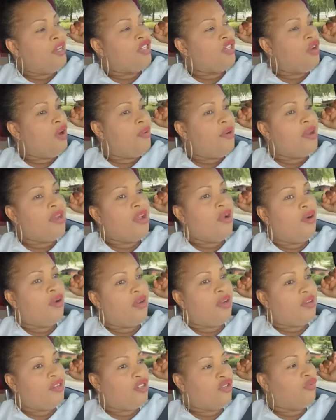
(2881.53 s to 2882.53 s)
knowing that she already
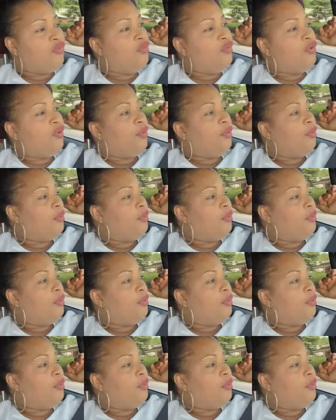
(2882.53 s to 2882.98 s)
ordered this food.